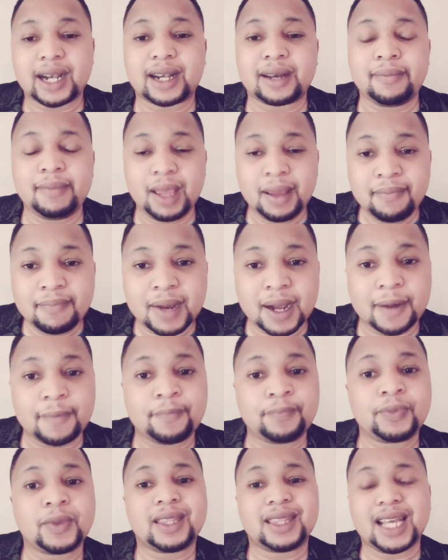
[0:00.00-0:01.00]

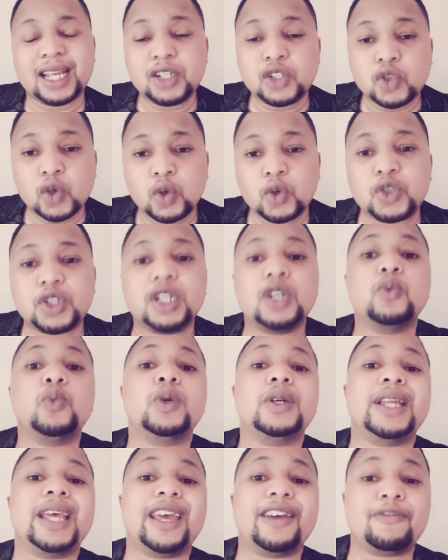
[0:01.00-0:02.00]
Remember, that
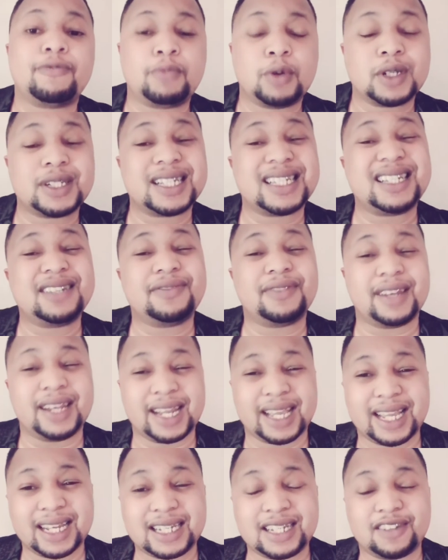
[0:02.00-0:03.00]
solution would have positive
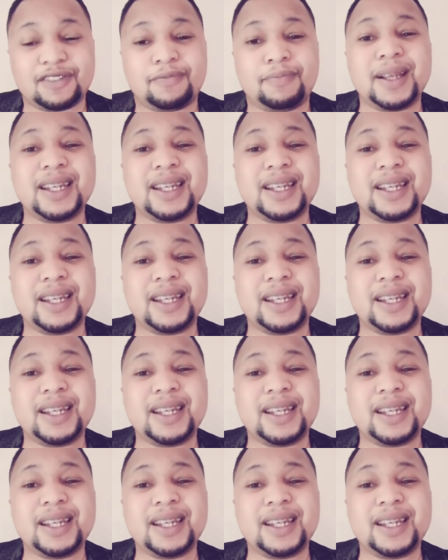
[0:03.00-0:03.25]
and negative,